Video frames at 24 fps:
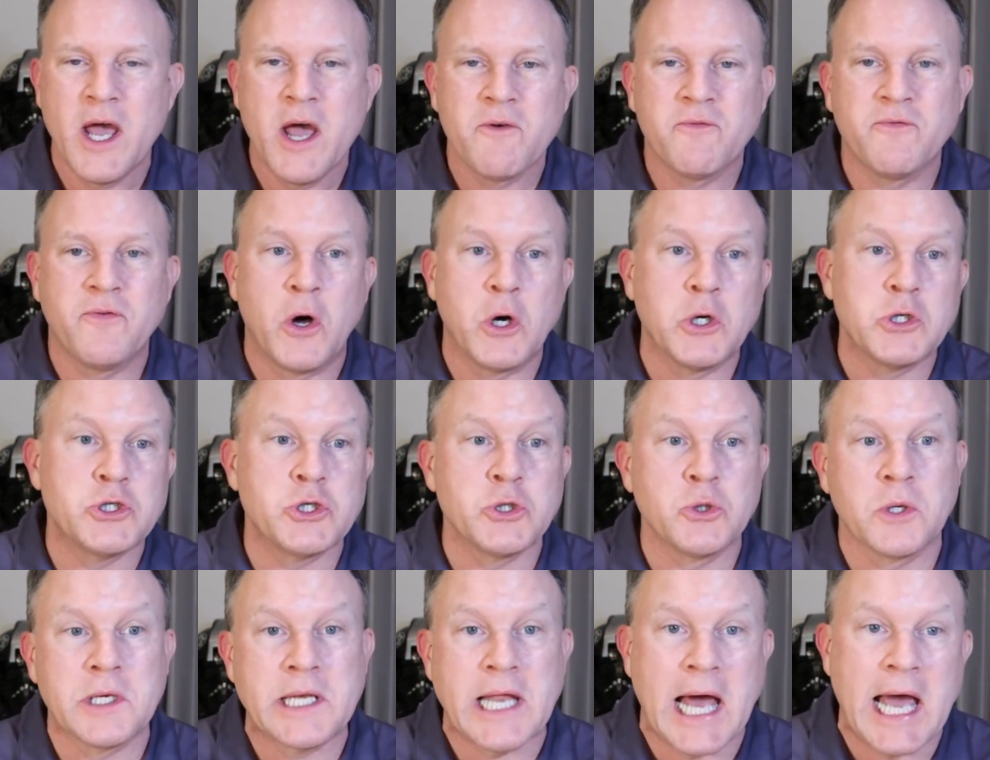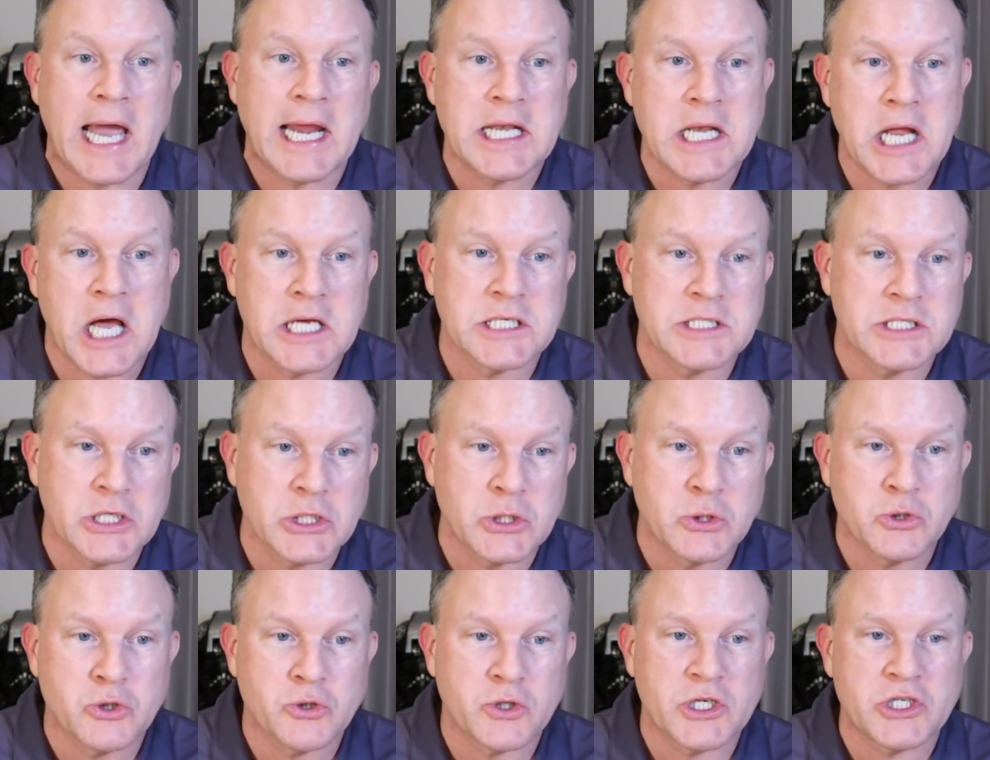Functional Diagnostic
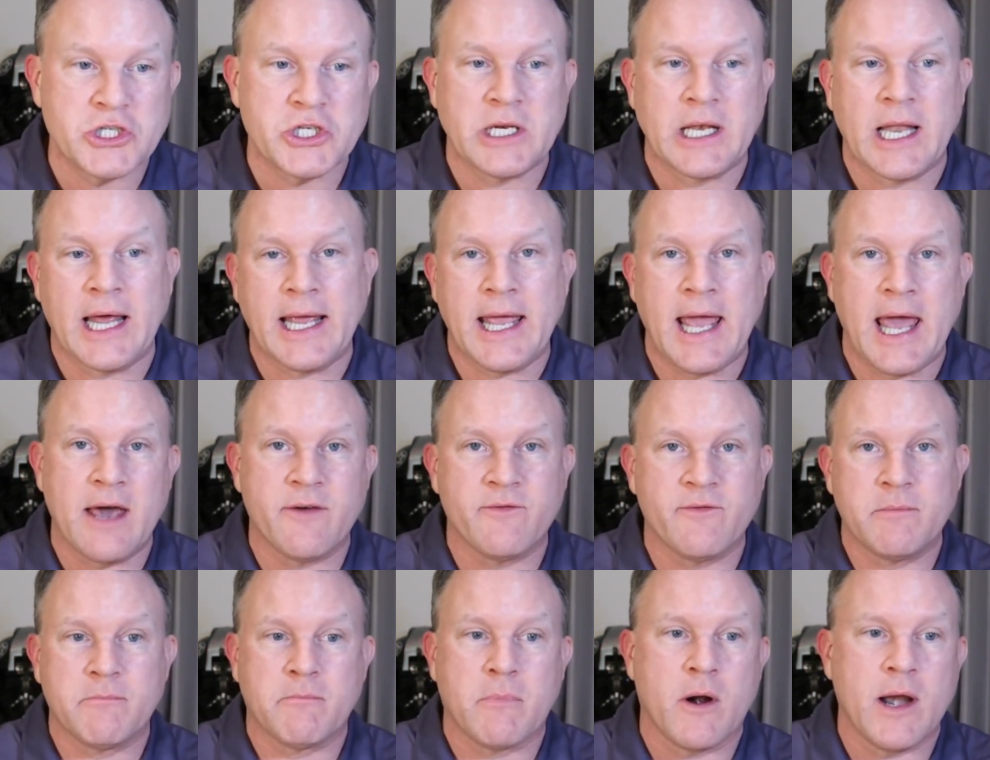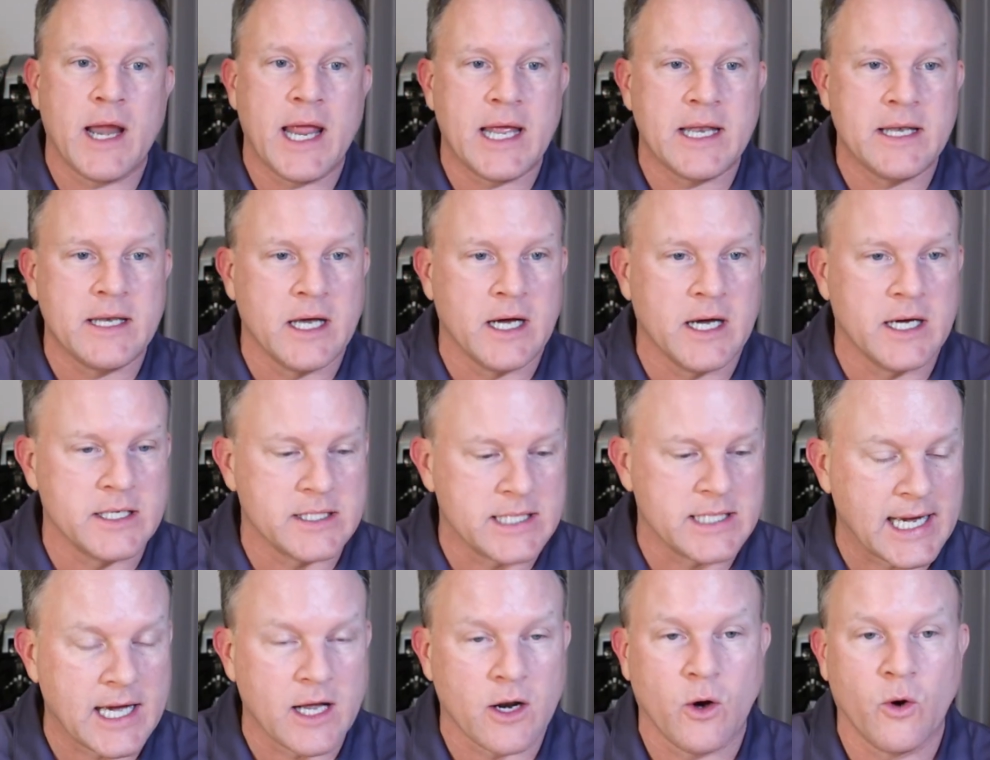Nutrition like Evan Brand does.
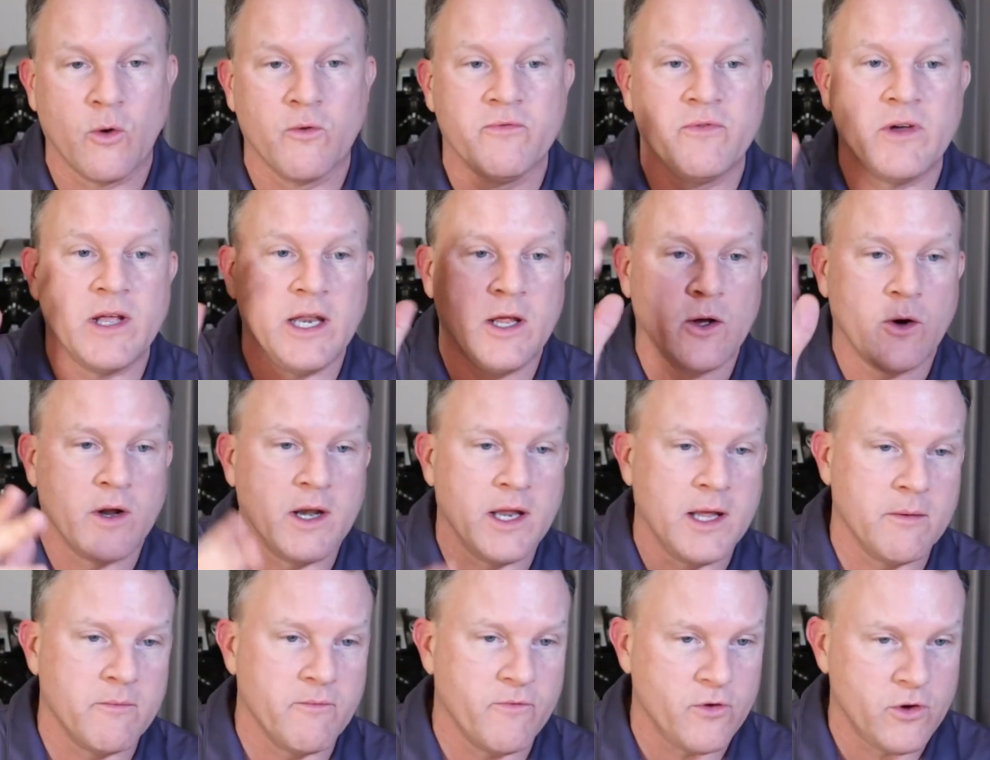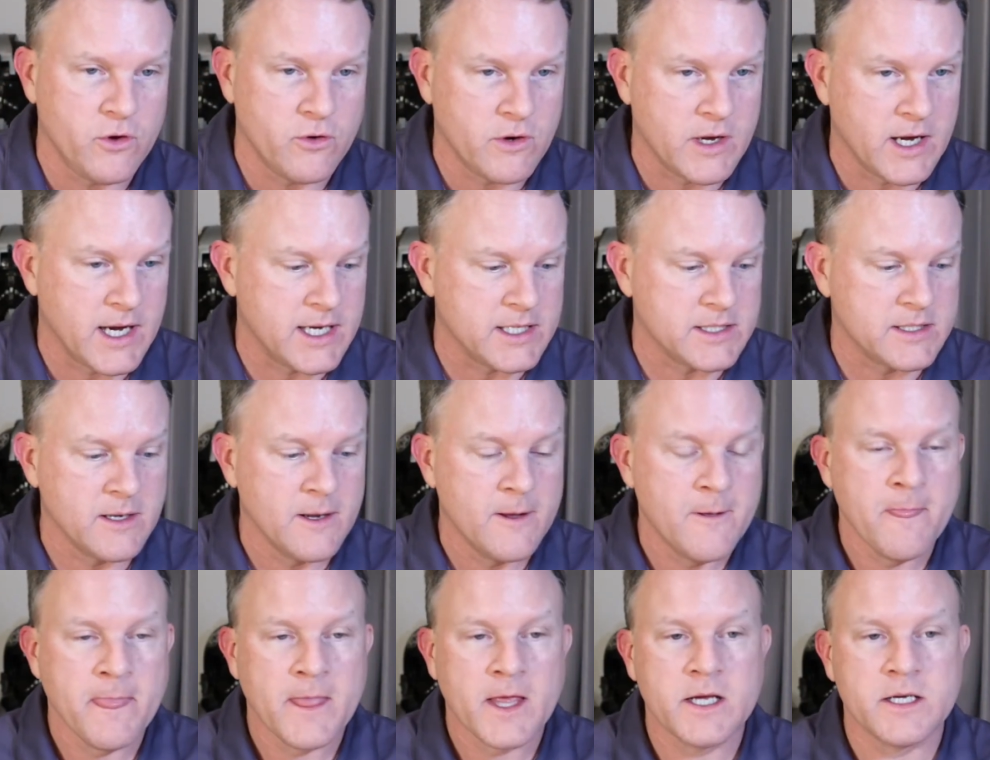I got a whole video on him for you guys
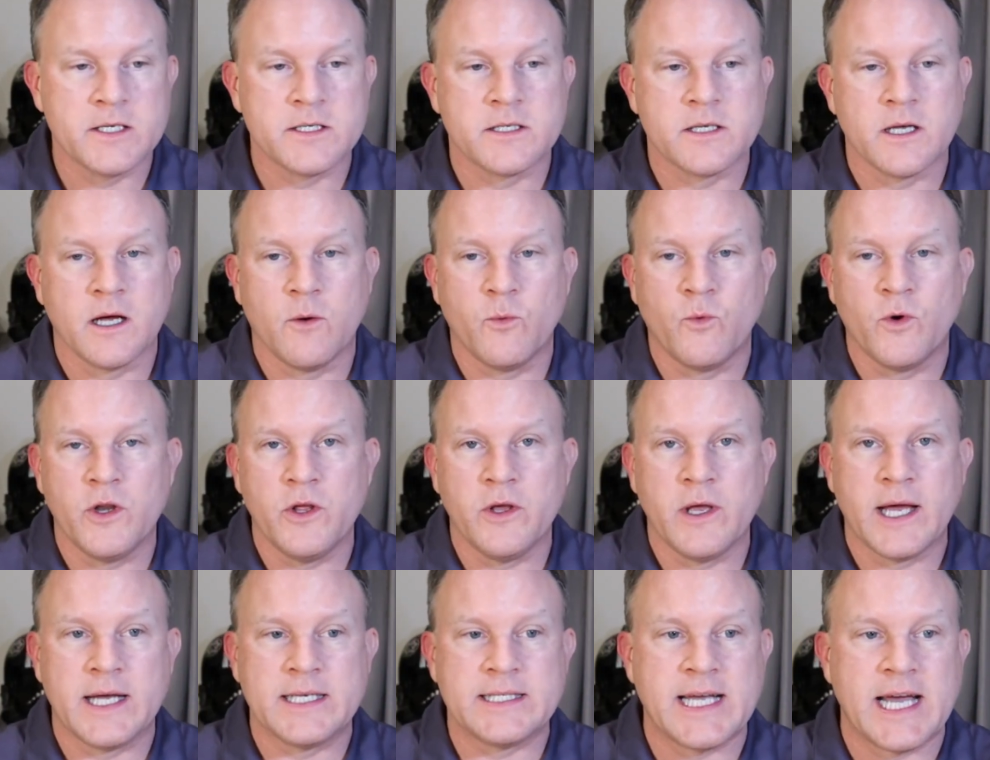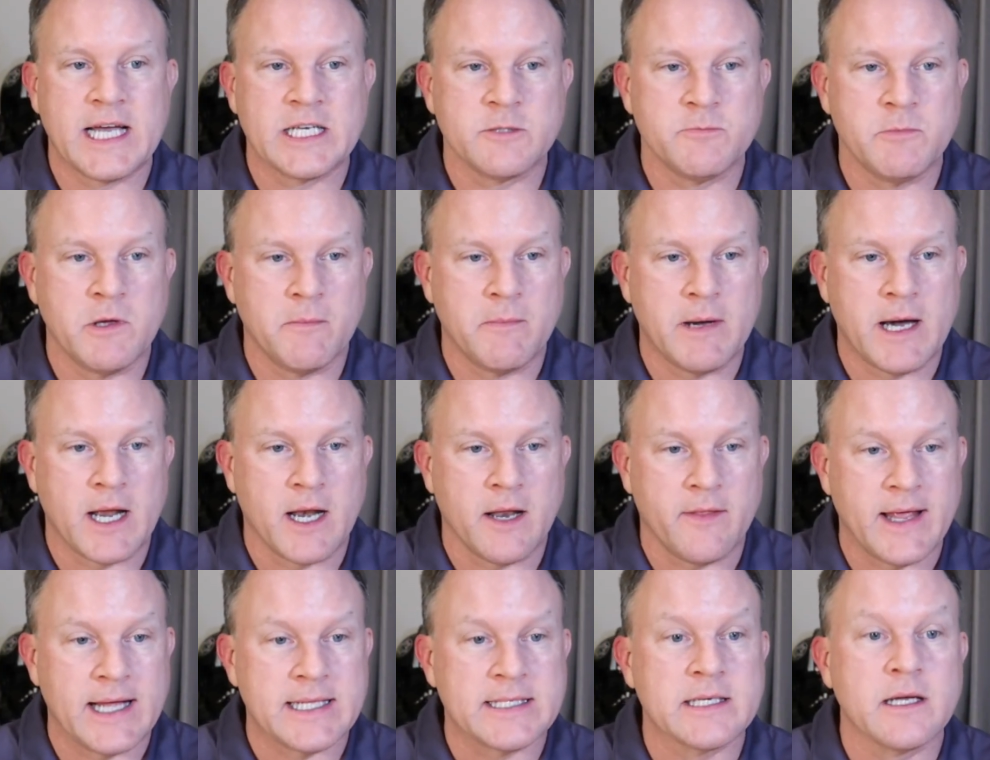because one of you guys asked me about
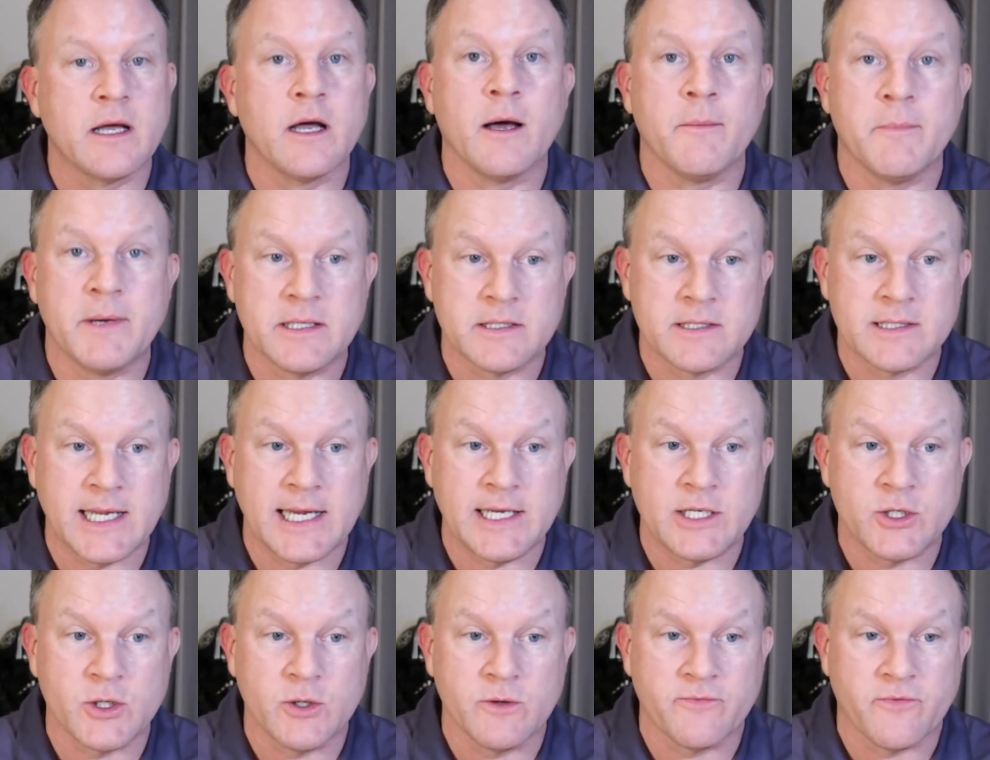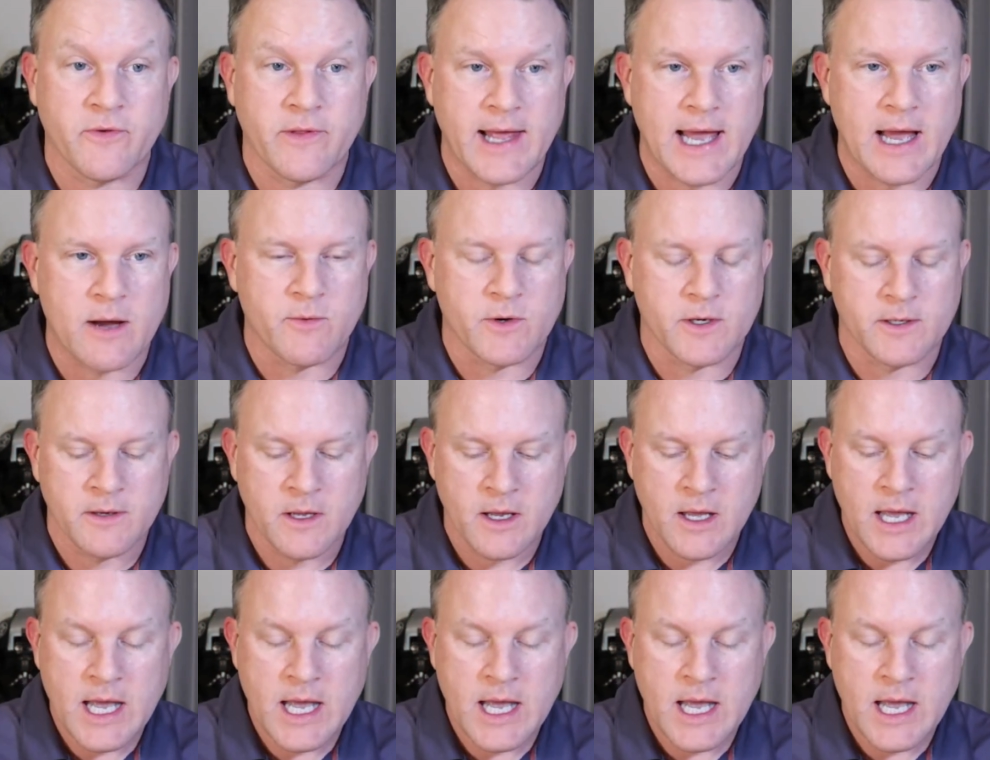it. That's coming. Stay tuned for that one.